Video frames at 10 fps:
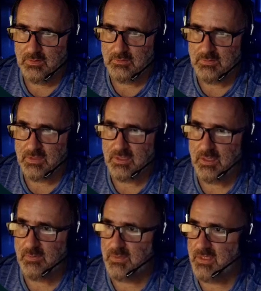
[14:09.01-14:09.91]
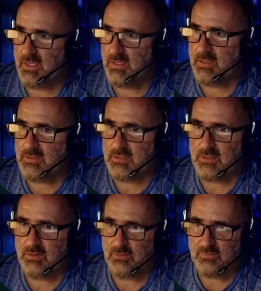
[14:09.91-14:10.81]
I need to copy that
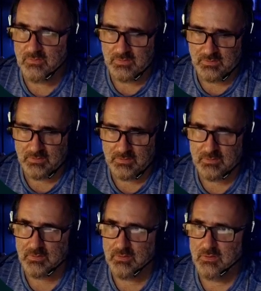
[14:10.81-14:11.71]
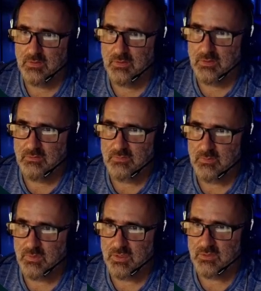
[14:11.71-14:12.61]
ID over,
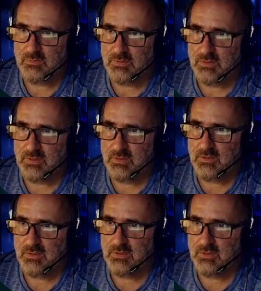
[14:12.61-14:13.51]
replace what's here.